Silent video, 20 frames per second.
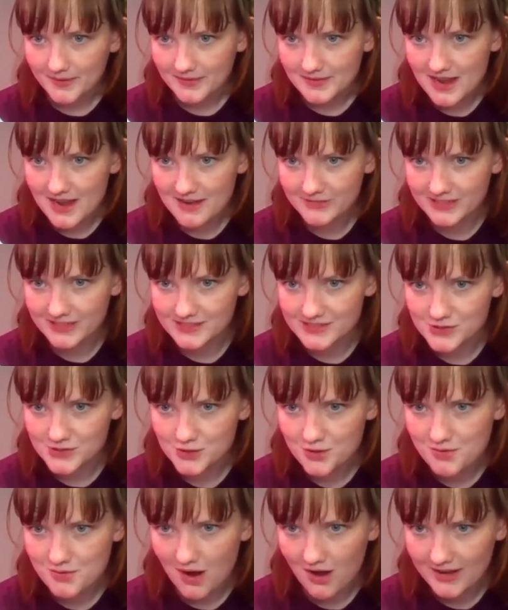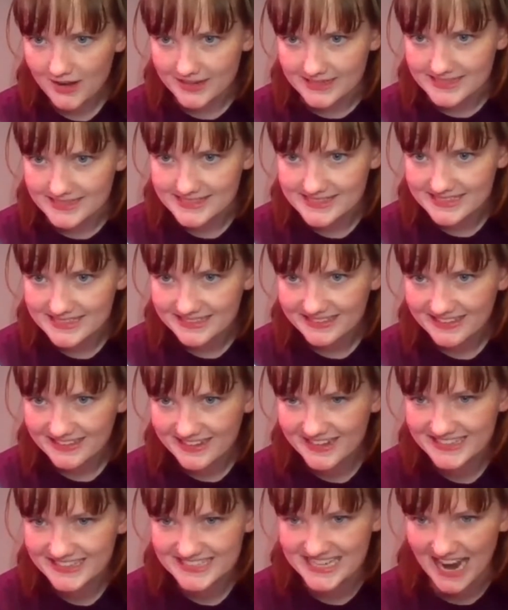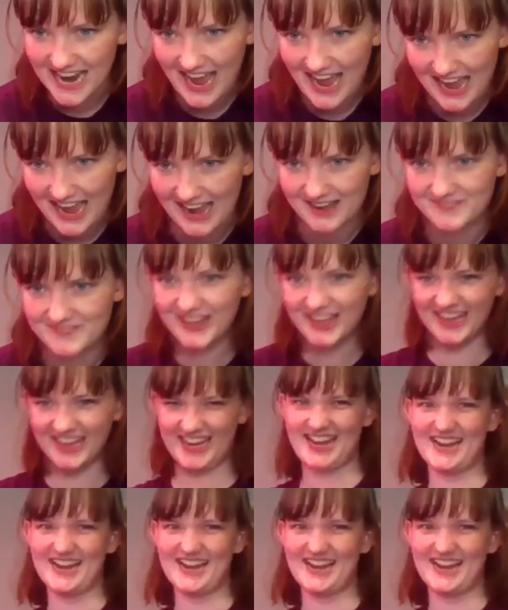Nevin is a true artist. Good job.